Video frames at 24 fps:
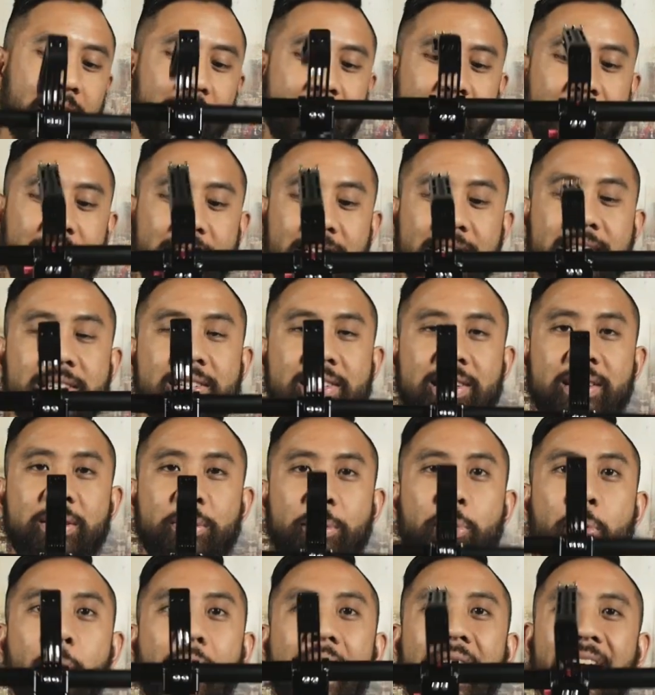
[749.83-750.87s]
I can see
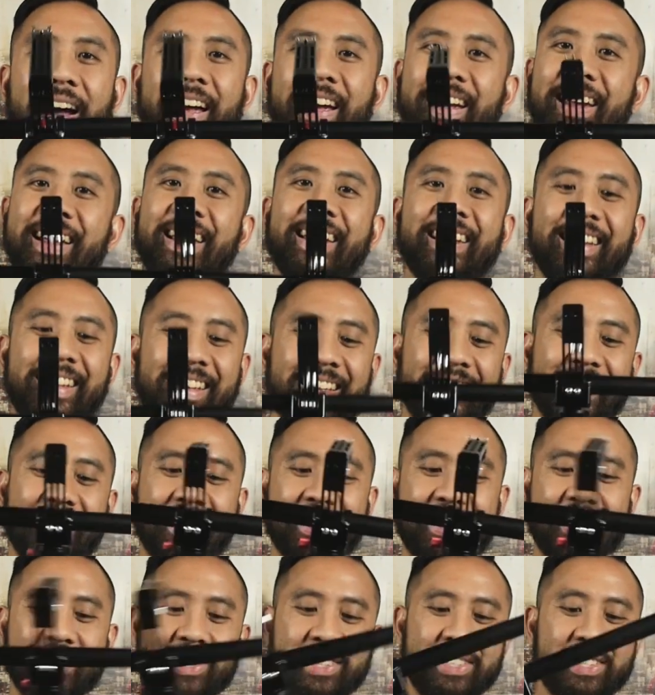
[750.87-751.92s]
why.
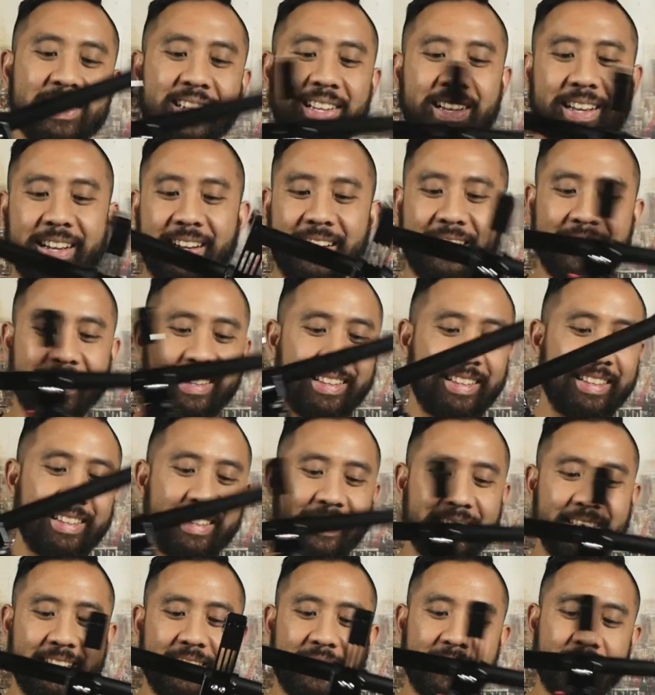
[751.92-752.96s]
It's just like,
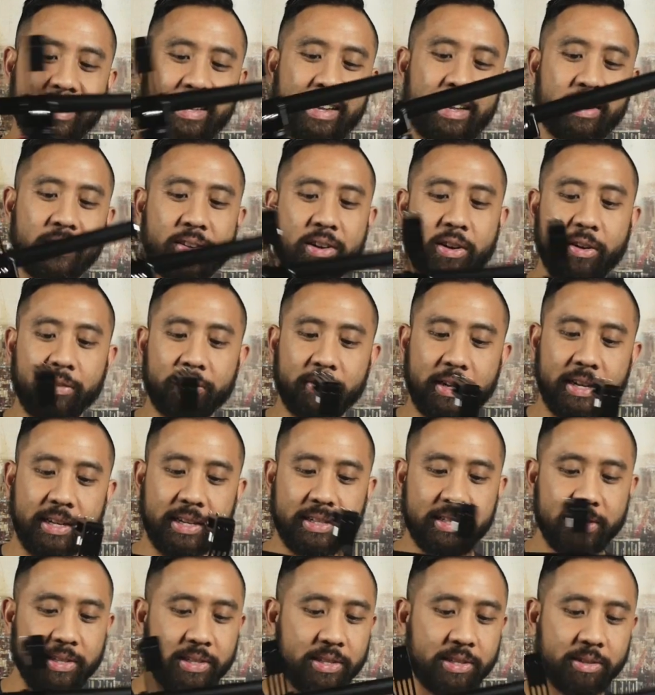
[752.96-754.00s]
I don't know, I
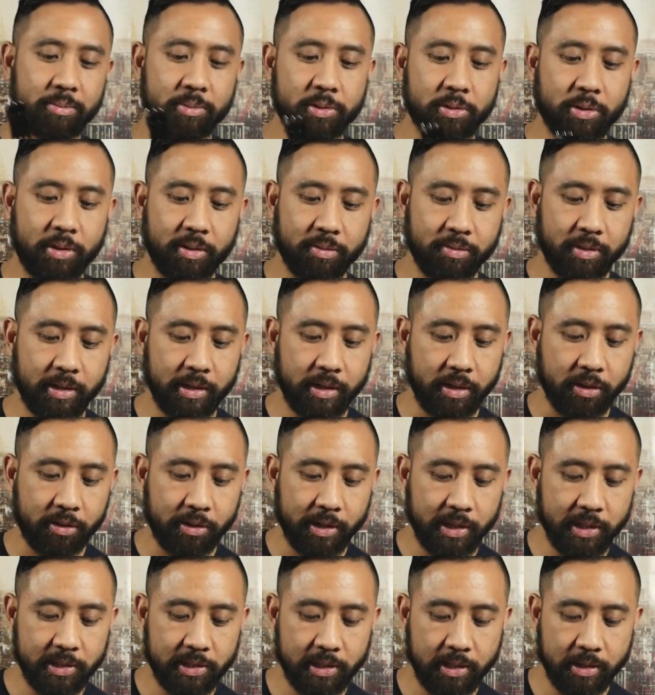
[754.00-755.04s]
guess it's some sort of like
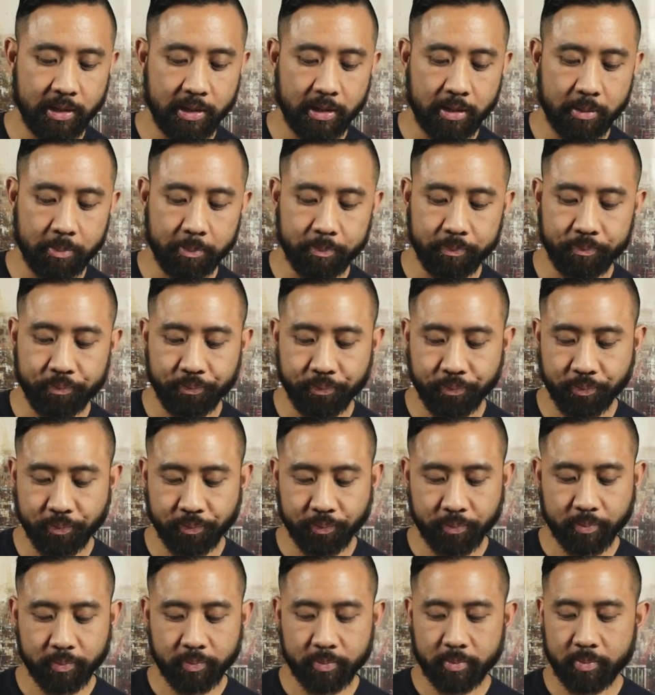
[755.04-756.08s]
crazy,
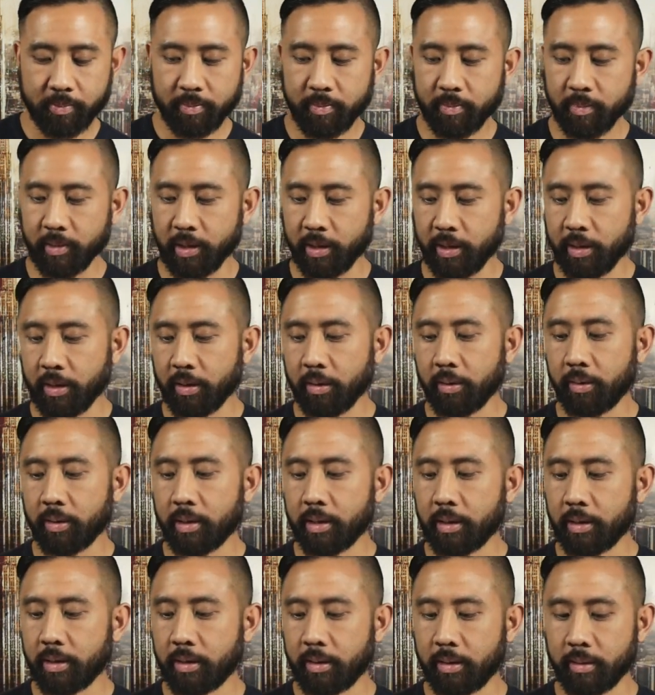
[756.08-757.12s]
you
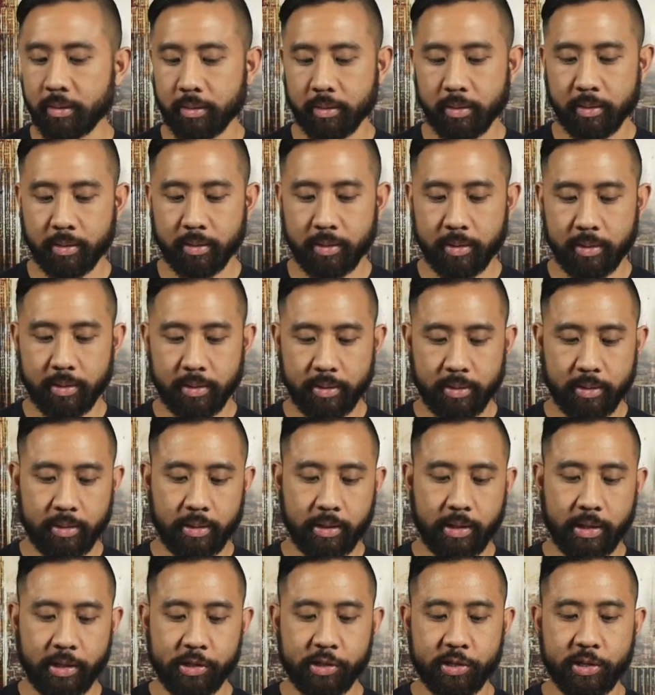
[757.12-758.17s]
know,
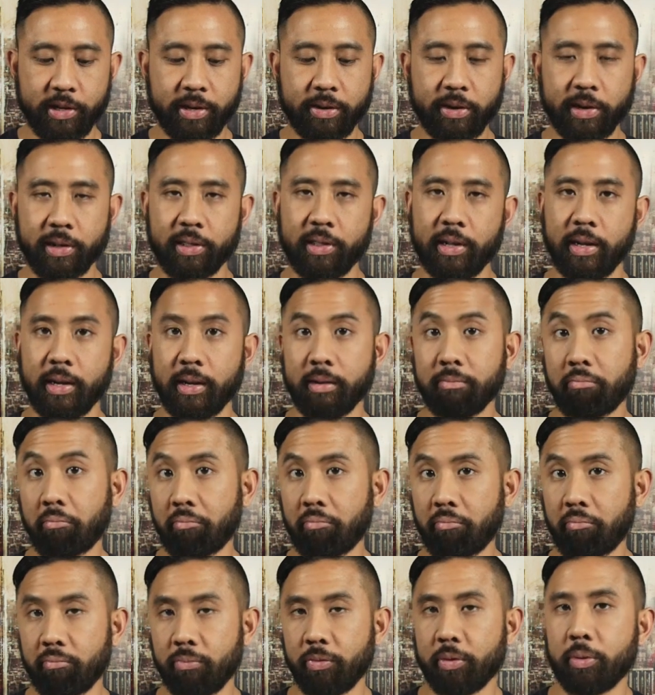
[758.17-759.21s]
engineering thing.
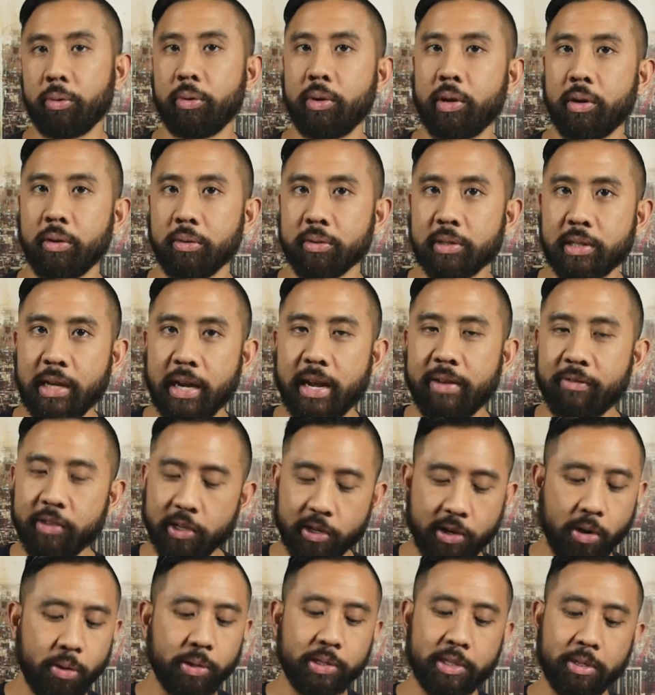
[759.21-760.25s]
Who knows? I have to
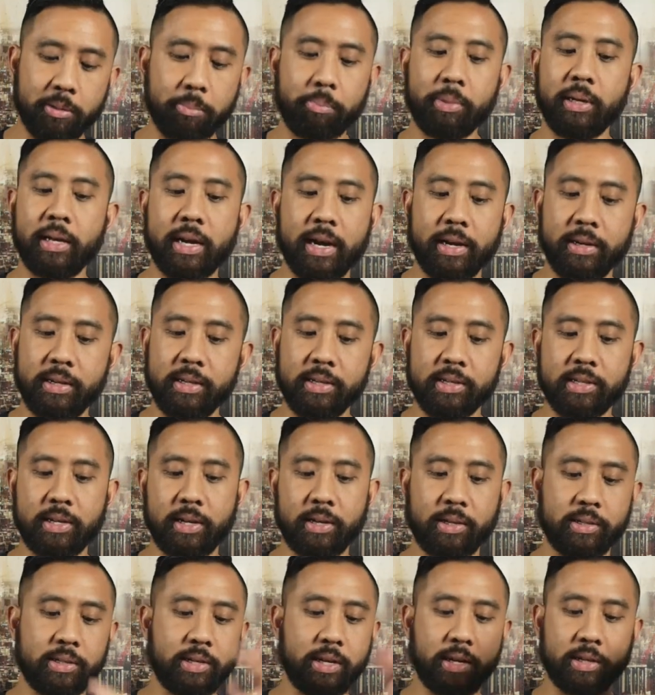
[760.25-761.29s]
go into the PID
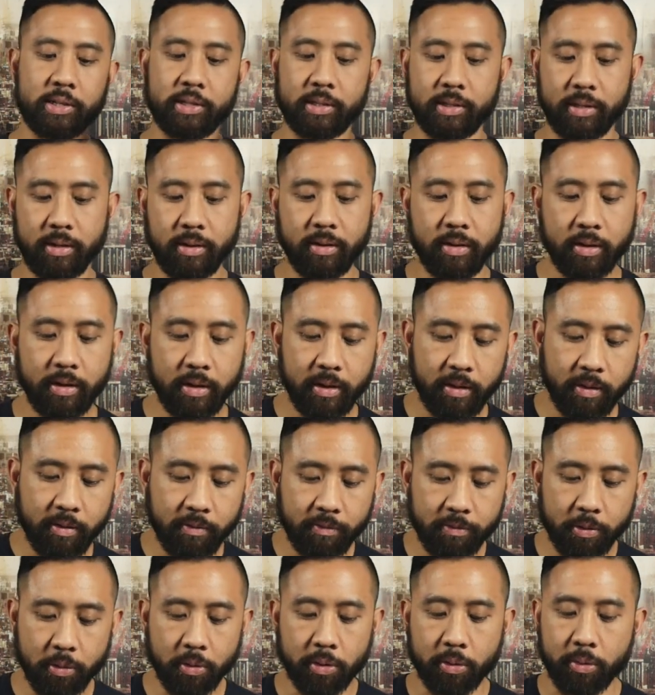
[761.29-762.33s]
settings to actually
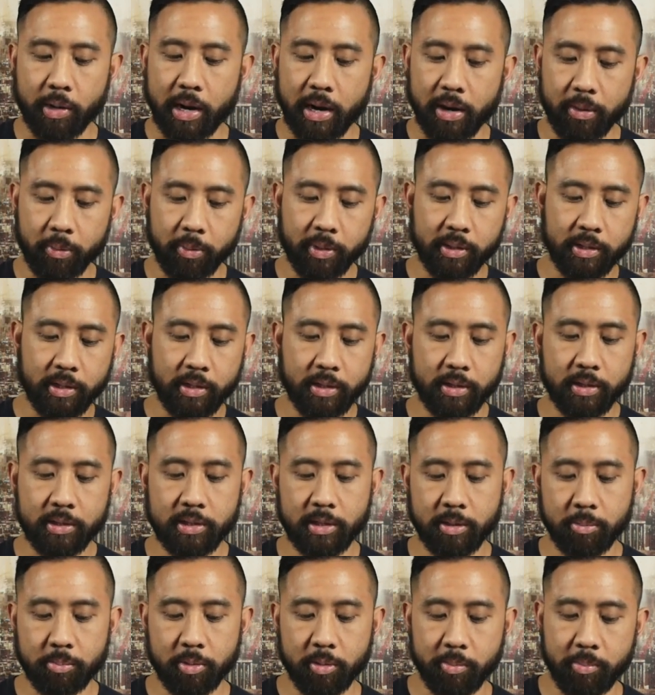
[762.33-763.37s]
fool around with the
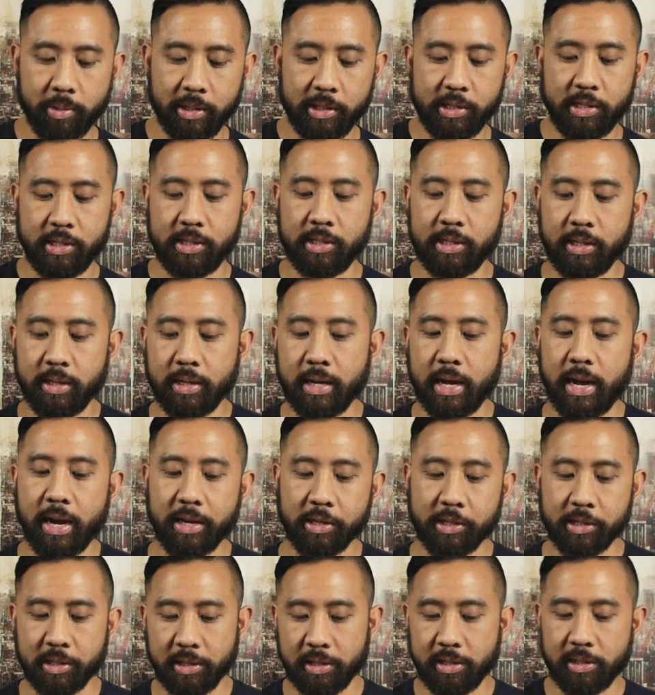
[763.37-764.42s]
simple BGC to
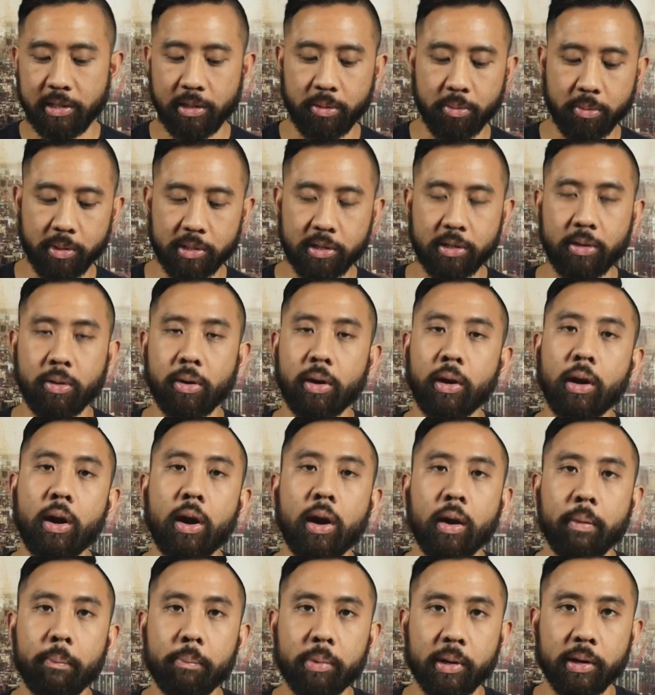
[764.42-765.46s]
actually see what's going
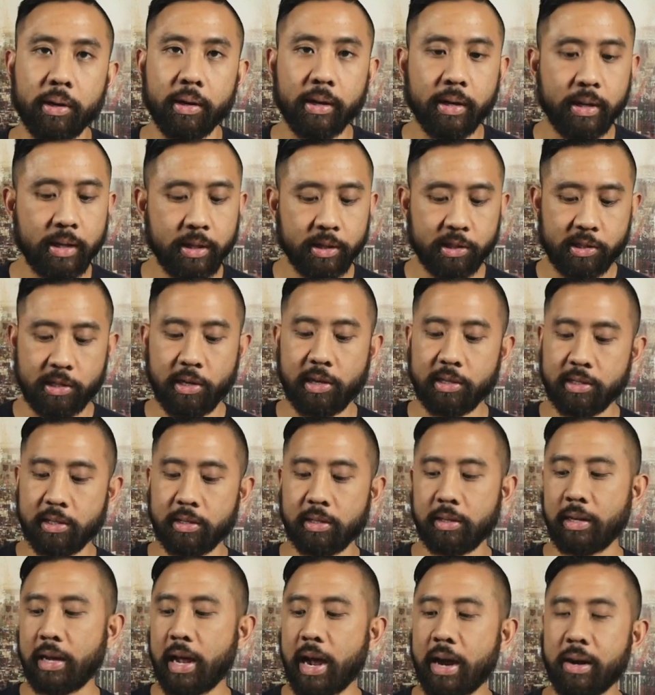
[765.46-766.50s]
on, but
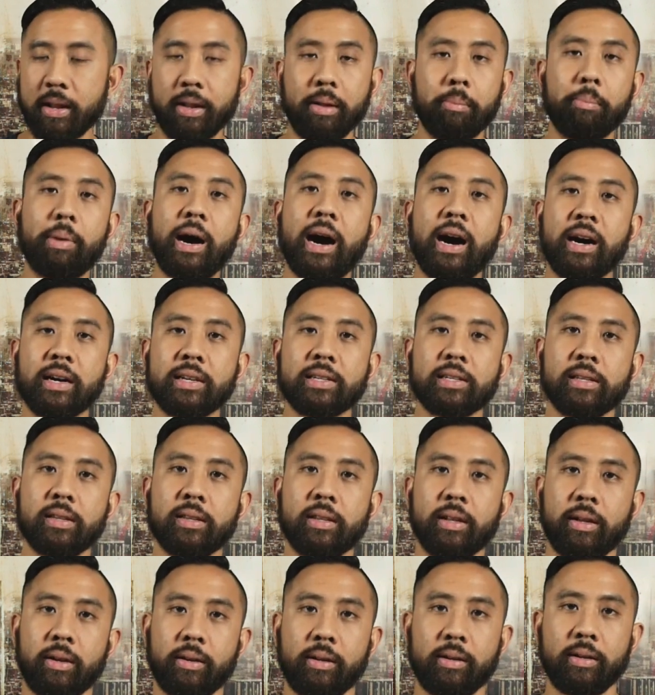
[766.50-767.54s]
just out of the box, the
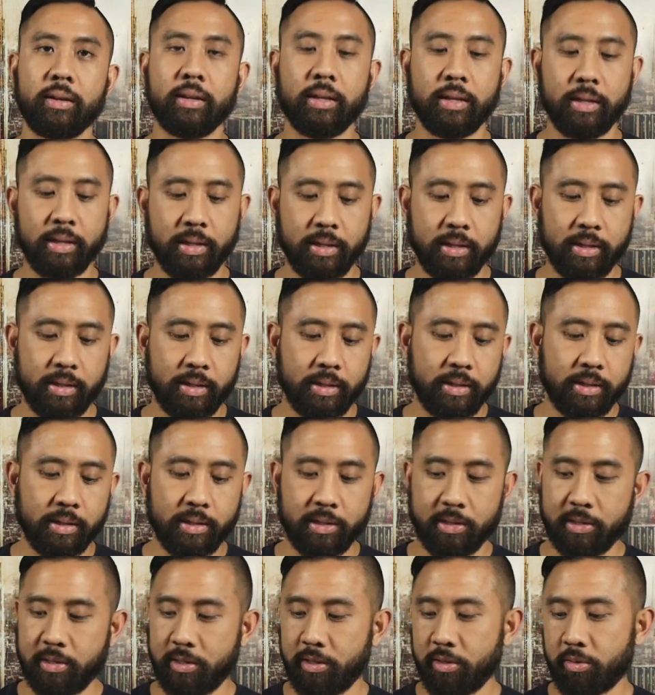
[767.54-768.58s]
thing
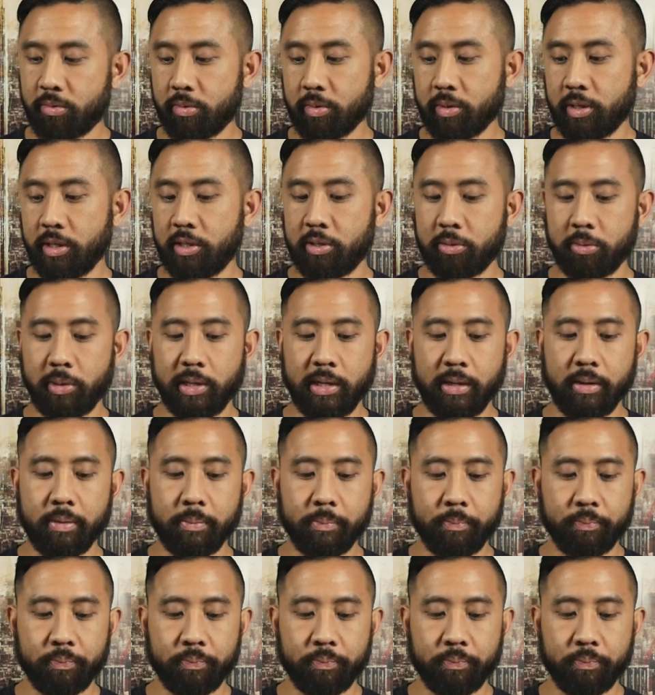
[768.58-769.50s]
is really sweet.